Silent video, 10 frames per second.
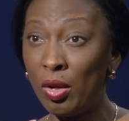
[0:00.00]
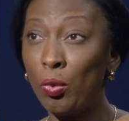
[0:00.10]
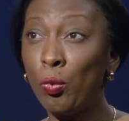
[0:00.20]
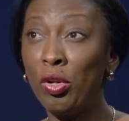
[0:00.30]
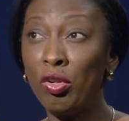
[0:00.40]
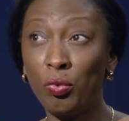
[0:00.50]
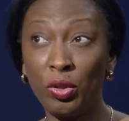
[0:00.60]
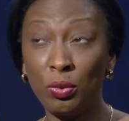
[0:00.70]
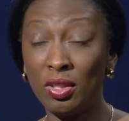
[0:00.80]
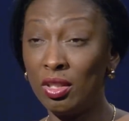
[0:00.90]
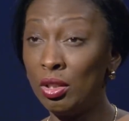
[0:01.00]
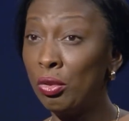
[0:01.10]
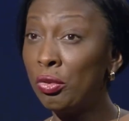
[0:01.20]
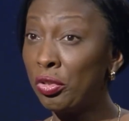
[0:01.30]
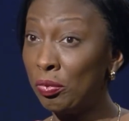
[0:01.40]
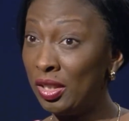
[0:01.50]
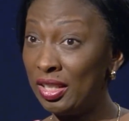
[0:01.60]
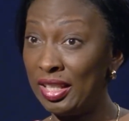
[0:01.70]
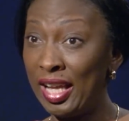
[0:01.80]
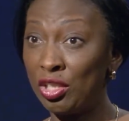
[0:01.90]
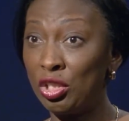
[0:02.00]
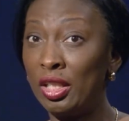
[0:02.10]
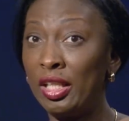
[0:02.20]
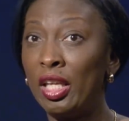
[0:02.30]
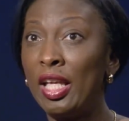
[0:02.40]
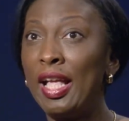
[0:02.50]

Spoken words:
one of which was in the local community actually.